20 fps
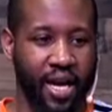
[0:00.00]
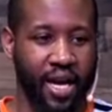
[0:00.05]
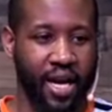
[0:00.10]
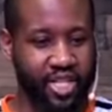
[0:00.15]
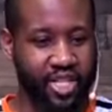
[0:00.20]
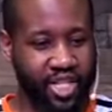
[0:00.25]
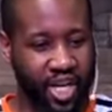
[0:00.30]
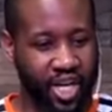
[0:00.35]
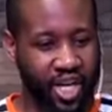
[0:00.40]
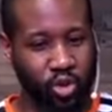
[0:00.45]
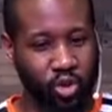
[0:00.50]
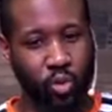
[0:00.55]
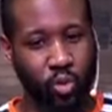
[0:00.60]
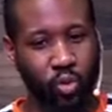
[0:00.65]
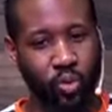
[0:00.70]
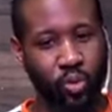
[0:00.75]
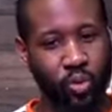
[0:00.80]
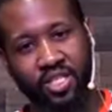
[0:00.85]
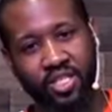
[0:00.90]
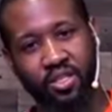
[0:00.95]
and Joshua
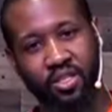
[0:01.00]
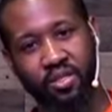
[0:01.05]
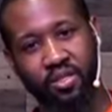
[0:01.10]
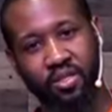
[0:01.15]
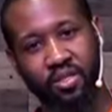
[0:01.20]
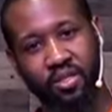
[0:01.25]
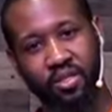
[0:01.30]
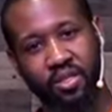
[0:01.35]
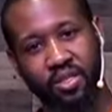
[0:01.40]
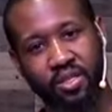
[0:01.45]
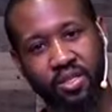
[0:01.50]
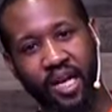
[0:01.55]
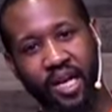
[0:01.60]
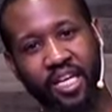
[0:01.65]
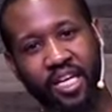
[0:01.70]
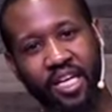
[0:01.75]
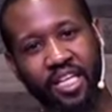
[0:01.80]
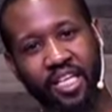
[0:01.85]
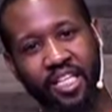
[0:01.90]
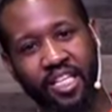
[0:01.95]
was listening to God, and
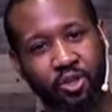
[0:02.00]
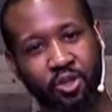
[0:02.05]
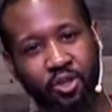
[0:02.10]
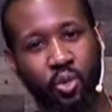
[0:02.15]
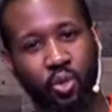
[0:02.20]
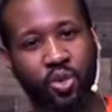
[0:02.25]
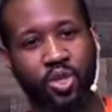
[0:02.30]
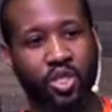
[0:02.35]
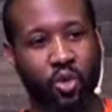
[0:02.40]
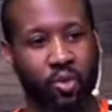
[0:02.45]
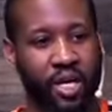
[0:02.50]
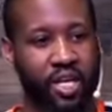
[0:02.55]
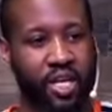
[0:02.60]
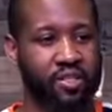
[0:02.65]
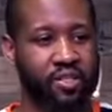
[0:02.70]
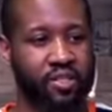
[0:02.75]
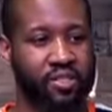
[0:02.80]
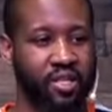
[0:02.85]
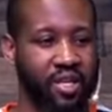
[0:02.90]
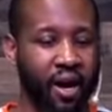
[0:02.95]
Joshua was surrendering
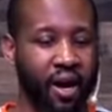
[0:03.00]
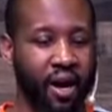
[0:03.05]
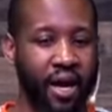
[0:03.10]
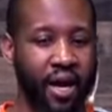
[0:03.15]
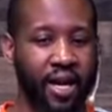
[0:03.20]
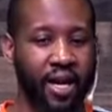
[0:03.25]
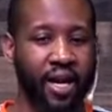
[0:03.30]
to God,